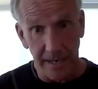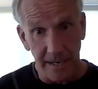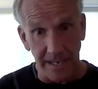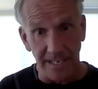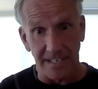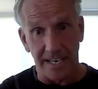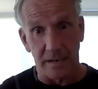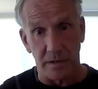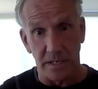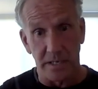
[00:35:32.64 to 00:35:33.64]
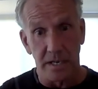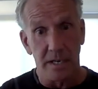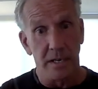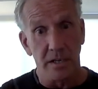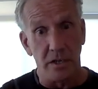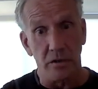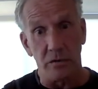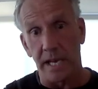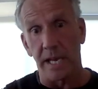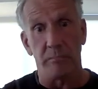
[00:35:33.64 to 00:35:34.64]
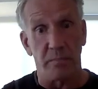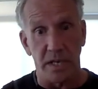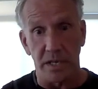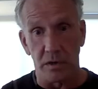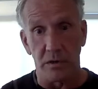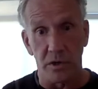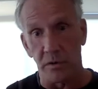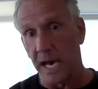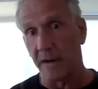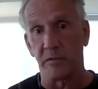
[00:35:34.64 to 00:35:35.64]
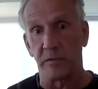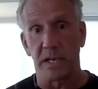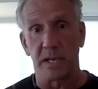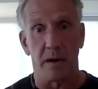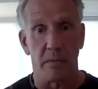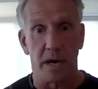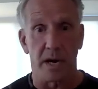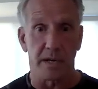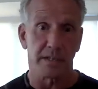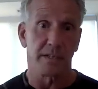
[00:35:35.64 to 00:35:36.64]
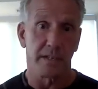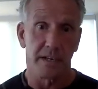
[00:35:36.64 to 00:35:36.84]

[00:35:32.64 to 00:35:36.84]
Instead it was, "You can't be you, you have to become us."